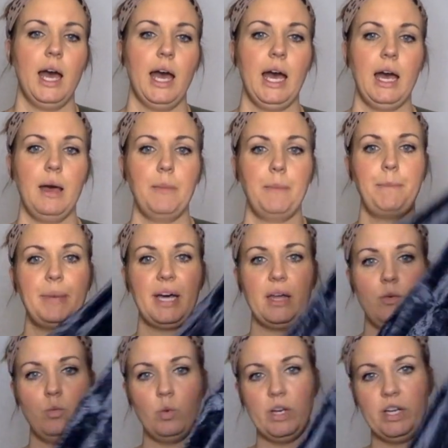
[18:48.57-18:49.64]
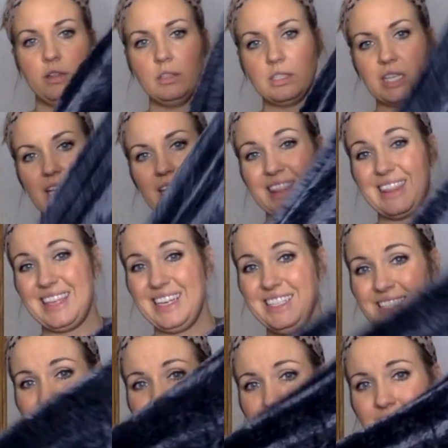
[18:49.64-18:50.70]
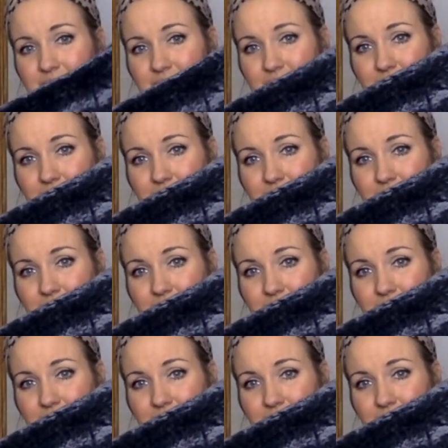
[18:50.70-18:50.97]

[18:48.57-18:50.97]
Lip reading: But when it looks like this